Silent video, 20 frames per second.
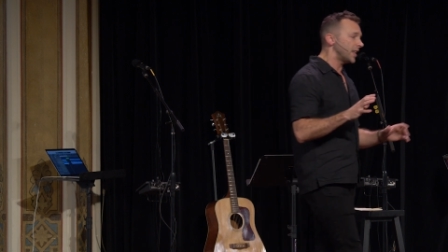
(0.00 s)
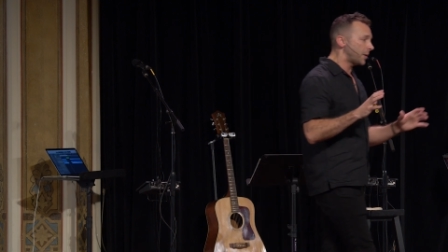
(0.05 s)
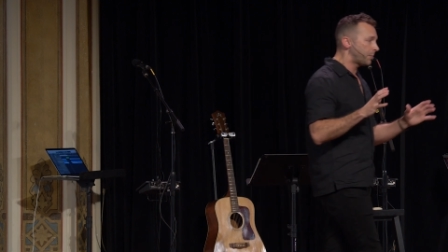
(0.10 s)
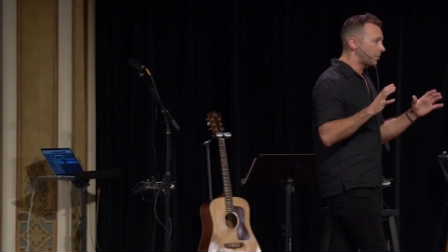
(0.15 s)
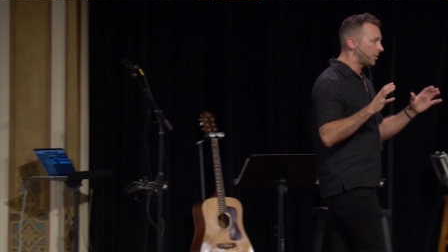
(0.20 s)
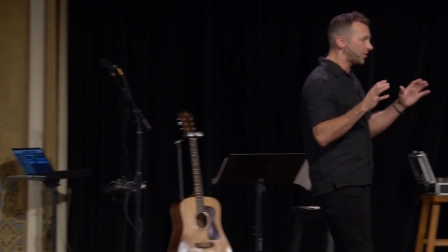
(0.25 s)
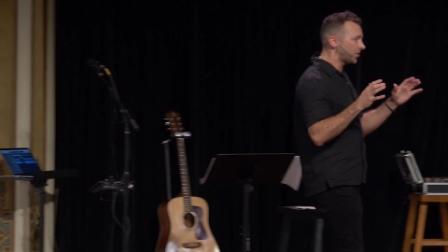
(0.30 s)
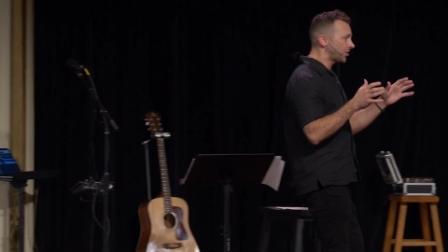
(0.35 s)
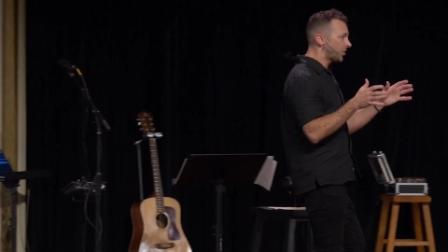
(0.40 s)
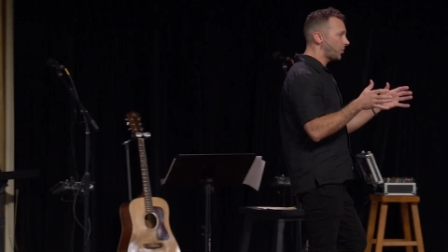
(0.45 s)
like
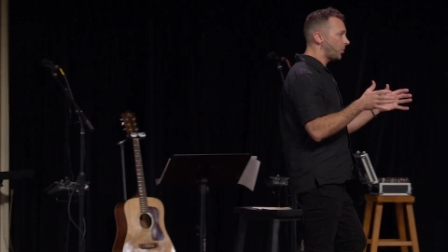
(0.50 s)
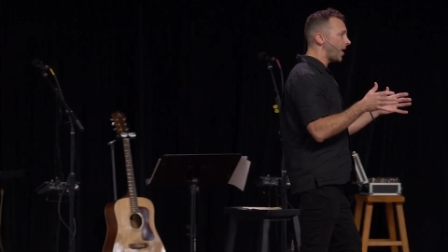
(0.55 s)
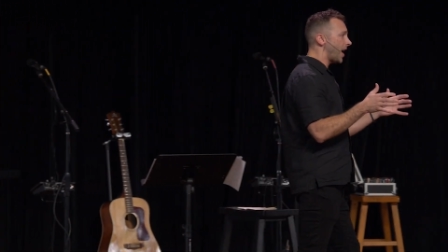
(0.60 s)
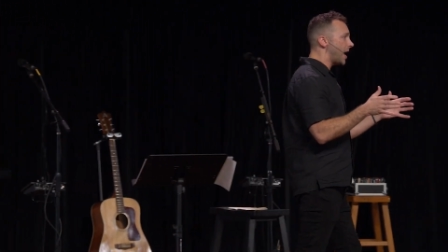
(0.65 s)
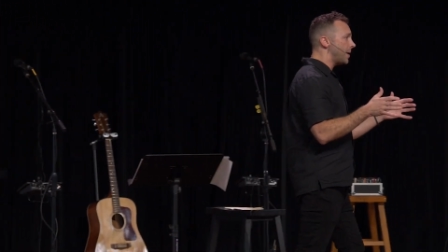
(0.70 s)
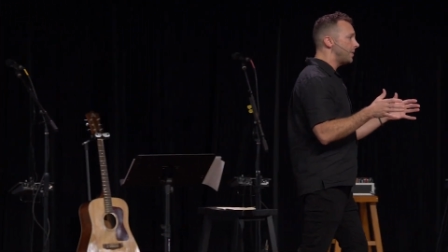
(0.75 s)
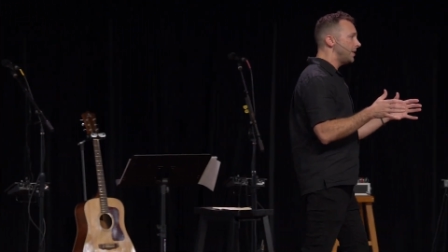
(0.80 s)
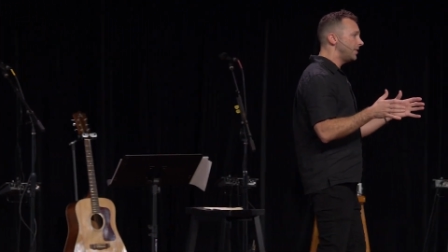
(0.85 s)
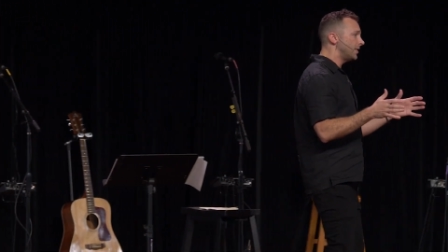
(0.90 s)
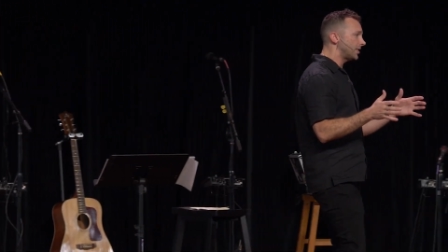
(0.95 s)

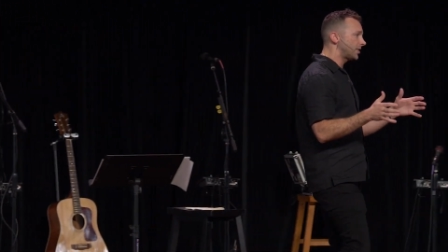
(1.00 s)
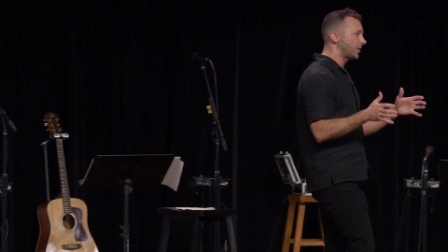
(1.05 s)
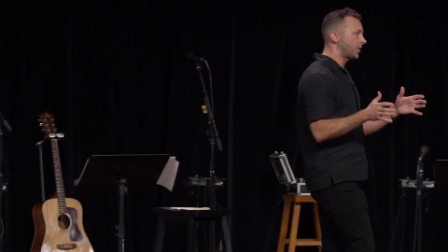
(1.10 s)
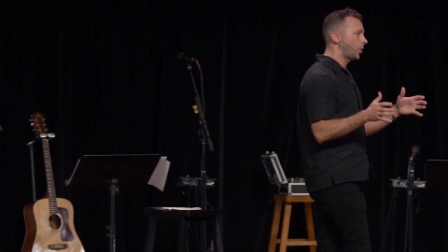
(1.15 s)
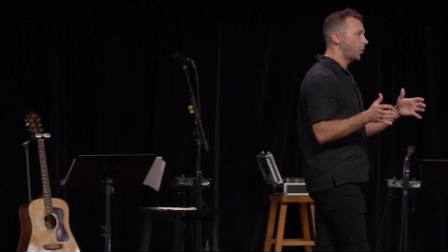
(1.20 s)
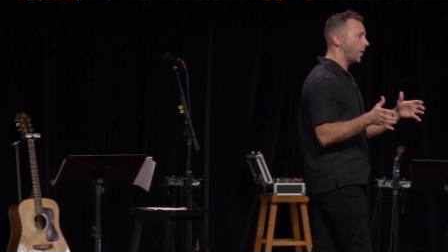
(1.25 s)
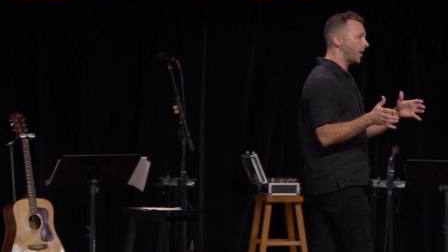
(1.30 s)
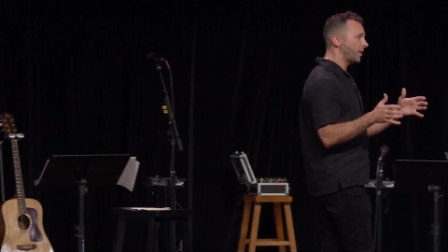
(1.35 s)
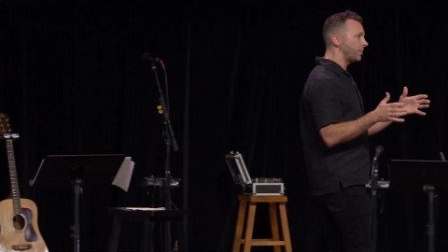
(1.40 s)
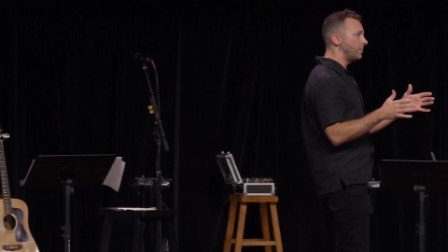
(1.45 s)
prescribing this
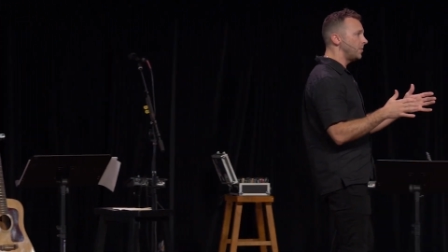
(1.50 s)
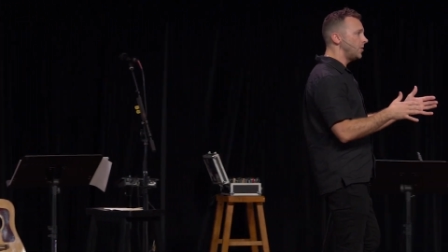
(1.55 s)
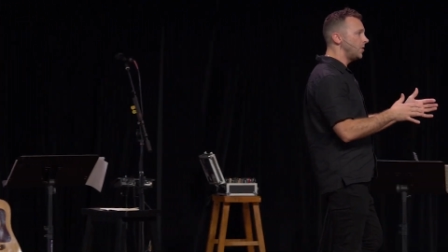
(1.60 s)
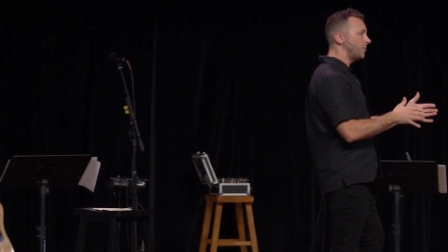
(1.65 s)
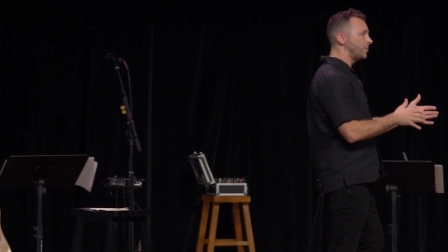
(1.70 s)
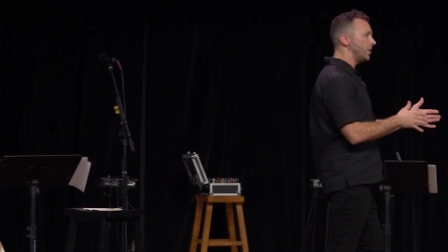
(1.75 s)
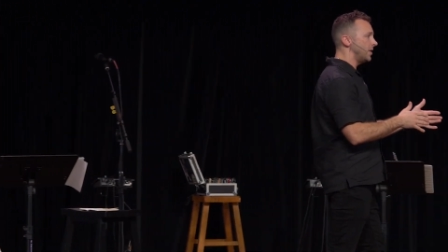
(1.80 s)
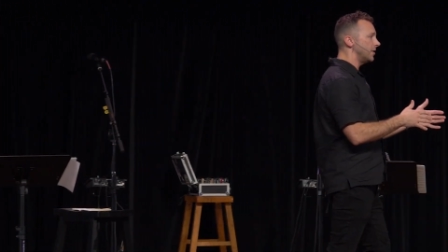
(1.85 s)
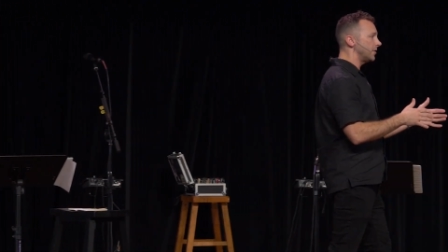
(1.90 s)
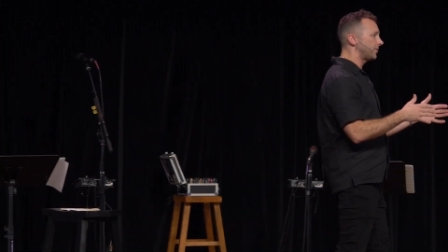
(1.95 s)
quick
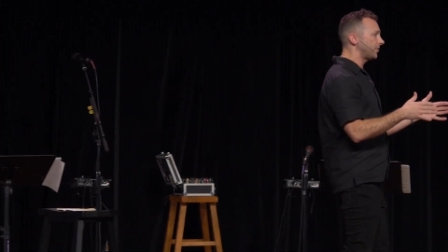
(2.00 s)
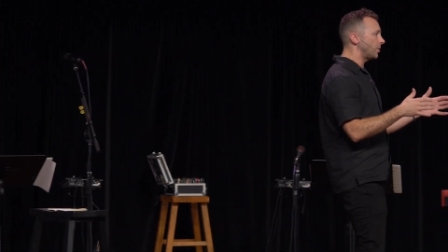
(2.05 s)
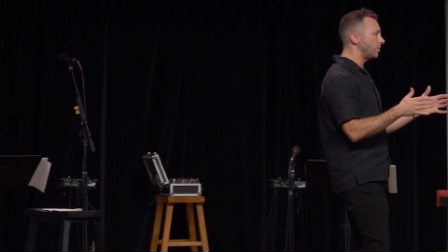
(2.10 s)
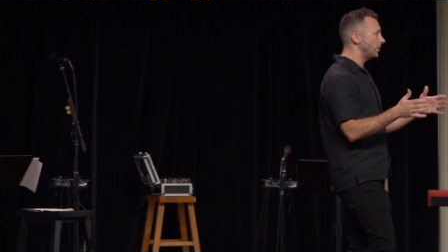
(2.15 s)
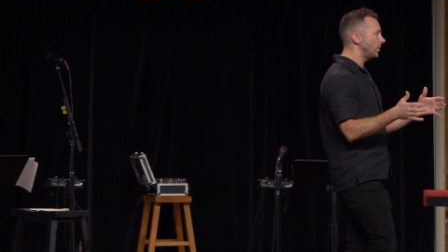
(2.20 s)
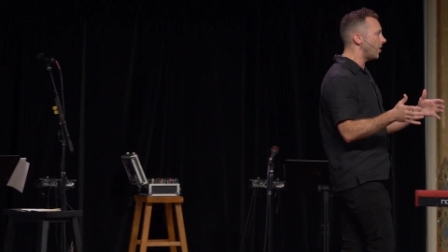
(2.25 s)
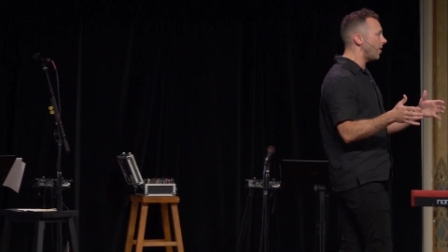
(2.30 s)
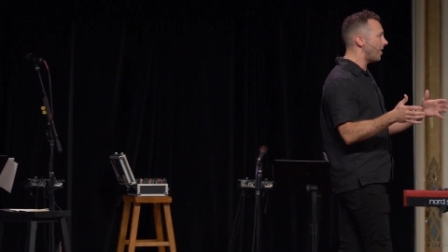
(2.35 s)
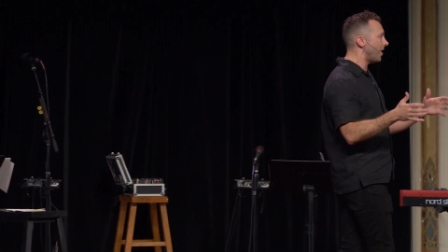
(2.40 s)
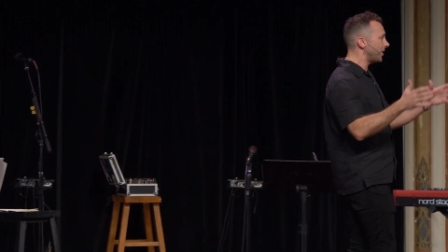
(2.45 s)
movement
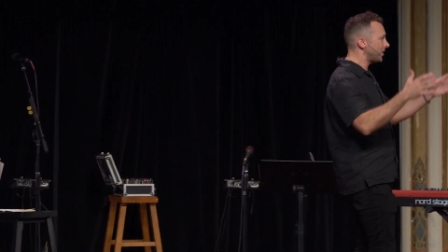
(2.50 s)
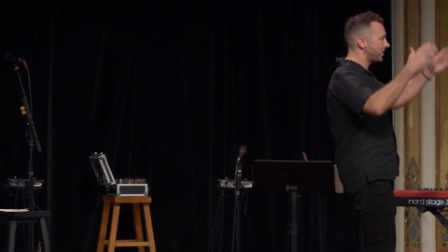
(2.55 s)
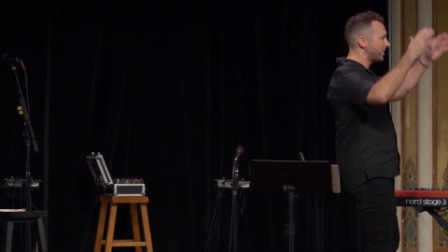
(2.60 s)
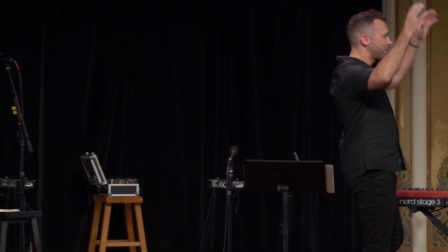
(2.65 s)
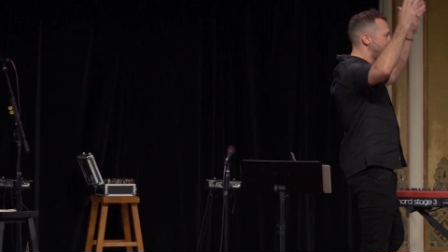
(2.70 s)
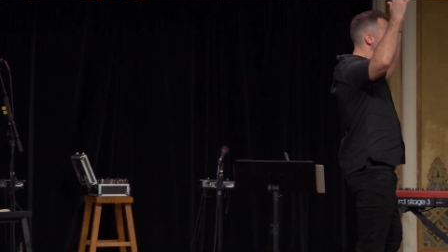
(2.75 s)
from loss